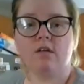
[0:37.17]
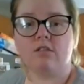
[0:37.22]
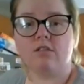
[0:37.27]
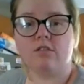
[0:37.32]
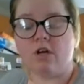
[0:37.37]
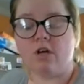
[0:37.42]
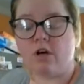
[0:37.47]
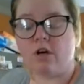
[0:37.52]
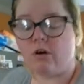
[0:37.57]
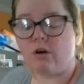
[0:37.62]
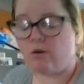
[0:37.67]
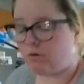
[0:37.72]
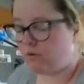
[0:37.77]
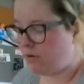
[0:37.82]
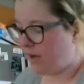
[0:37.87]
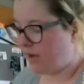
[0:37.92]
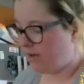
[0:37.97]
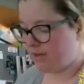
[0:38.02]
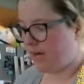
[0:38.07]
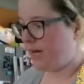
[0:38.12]
So
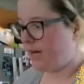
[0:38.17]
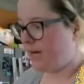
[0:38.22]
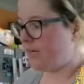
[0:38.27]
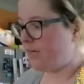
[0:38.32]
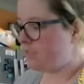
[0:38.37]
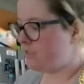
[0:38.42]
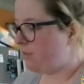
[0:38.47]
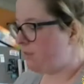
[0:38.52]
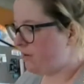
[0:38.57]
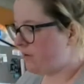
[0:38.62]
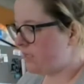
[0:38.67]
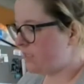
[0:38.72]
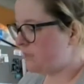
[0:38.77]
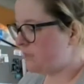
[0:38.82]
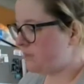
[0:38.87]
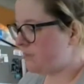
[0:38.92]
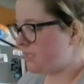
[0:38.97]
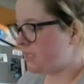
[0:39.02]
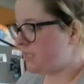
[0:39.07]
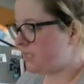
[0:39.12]
I've got, my
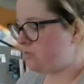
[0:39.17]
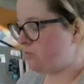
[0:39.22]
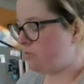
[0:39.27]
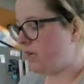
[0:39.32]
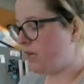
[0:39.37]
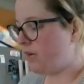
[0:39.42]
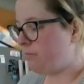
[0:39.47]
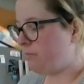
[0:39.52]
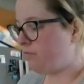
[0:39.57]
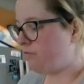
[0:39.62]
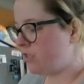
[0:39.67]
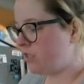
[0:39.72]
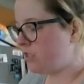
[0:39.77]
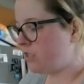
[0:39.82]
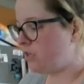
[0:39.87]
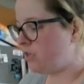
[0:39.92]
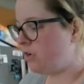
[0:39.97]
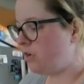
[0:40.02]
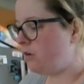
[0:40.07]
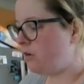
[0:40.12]
recipe says 1 cup of
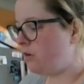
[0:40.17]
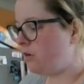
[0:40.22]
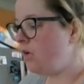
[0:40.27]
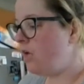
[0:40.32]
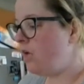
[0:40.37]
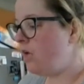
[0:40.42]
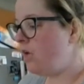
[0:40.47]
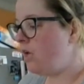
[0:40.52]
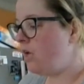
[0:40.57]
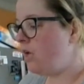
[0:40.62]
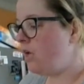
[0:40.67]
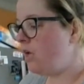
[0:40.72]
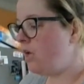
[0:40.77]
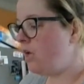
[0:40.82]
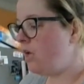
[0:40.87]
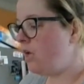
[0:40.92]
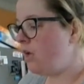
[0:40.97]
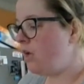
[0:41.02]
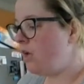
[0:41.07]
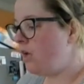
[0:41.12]
Crisco, 1
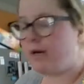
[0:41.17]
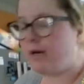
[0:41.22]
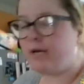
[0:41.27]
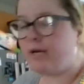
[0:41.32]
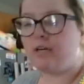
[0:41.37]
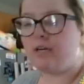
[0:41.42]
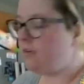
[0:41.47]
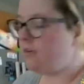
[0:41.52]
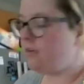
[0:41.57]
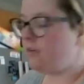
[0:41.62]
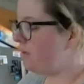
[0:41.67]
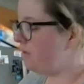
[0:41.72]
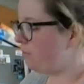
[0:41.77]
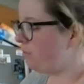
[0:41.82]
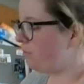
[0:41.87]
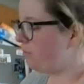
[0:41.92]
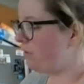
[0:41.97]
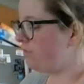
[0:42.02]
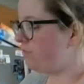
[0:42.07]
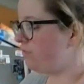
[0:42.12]
stick of butter,
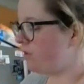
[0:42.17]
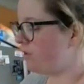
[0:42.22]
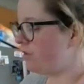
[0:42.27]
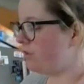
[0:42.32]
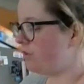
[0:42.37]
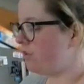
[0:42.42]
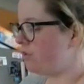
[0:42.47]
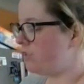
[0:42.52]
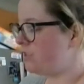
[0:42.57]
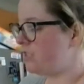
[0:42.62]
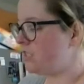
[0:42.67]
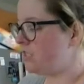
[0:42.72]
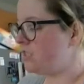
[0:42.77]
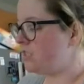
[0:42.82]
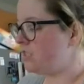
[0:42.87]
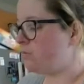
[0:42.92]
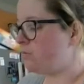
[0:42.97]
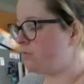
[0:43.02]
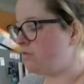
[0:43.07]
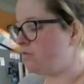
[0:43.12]
1/4
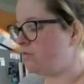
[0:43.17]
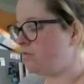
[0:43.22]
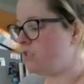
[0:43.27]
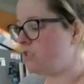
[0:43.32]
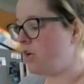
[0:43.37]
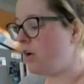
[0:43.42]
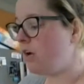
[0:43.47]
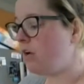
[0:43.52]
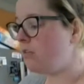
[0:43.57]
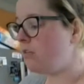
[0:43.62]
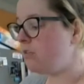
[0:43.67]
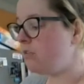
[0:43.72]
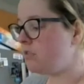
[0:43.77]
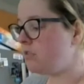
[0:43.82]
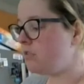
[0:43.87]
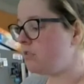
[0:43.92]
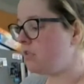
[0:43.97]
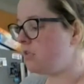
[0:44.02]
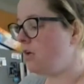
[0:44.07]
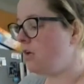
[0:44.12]
teaspoon of salt,
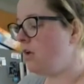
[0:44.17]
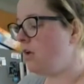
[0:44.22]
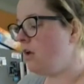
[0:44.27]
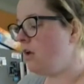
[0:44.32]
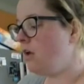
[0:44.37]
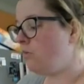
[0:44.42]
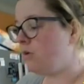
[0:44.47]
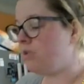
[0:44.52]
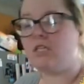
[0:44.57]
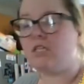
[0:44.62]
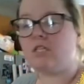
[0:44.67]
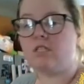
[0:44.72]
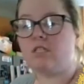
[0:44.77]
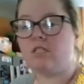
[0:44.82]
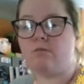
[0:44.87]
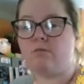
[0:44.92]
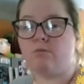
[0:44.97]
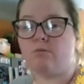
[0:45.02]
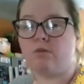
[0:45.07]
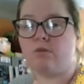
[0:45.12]
1 teaspoon of
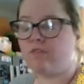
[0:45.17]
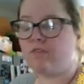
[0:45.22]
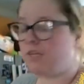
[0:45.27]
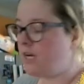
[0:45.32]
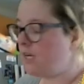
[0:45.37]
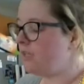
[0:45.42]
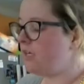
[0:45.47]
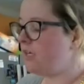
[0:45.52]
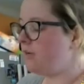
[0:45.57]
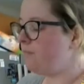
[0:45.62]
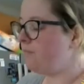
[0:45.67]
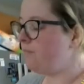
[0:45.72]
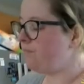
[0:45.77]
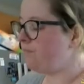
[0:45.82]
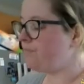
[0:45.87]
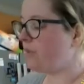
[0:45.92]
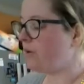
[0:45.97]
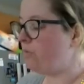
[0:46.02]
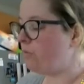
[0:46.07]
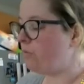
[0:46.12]
vanilla,
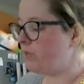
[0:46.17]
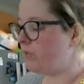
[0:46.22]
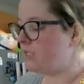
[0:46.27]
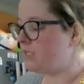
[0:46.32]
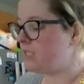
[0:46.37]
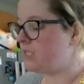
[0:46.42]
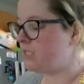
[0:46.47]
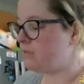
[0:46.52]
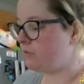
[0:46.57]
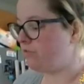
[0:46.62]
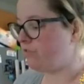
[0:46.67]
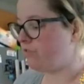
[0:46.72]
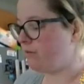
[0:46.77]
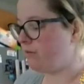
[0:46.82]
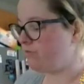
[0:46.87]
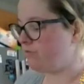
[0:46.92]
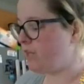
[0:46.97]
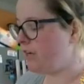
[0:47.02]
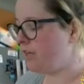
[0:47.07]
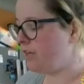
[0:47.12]
1 teaspoon of cream of
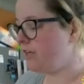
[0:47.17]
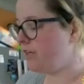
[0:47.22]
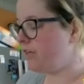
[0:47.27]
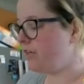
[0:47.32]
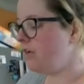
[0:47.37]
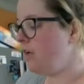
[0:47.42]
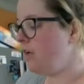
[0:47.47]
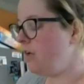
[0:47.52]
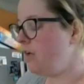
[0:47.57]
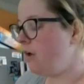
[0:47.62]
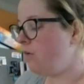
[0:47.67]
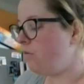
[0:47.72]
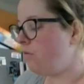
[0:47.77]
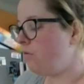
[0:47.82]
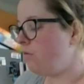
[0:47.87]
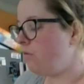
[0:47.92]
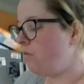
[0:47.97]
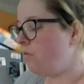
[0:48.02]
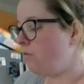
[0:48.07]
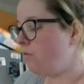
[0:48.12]
tartar,
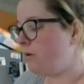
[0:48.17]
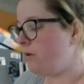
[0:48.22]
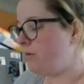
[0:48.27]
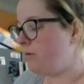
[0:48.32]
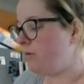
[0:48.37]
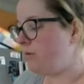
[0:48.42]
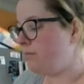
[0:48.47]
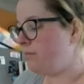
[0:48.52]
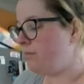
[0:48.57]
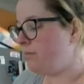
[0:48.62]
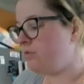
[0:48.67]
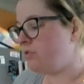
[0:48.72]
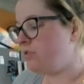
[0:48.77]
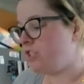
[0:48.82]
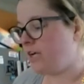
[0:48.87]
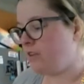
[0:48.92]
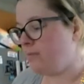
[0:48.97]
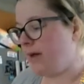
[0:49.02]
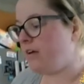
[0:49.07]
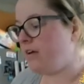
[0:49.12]
1 pound,
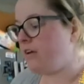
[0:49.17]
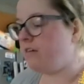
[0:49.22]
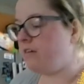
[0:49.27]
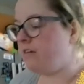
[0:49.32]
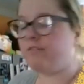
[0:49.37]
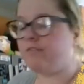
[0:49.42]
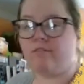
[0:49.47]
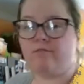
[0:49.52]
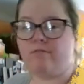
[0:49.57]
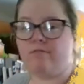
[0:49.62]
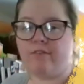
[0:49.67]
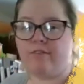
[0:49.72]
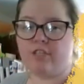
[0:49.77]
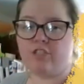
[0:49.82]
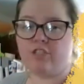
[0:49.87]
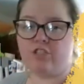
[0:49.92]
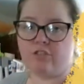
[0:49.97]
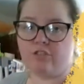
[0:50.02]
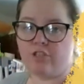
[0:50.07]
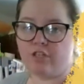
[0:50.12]
check the bag of
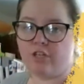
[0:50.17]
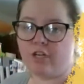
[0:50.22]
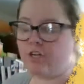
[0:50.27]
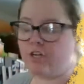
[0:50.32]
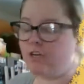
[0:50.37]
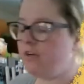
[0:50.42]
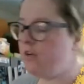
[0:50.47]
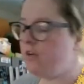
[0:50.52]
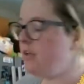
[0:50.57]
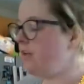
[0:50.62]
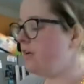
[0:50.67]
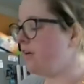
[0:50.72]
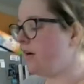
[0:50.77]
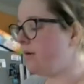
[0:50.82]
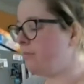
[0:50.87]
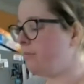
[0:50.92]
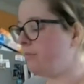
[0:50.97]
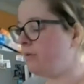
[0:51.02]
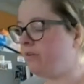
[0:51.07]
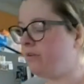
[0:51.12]
confectioner's sugar.
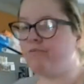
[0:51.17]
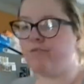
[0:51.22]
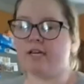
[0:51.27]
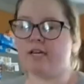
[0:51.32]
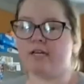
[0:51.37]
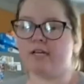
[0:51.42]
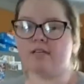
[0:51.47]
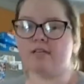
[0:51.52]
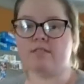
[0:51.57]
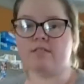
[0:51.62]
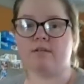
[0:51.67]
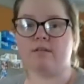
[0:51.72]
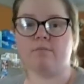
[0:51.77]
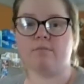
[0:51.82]
A couple of things.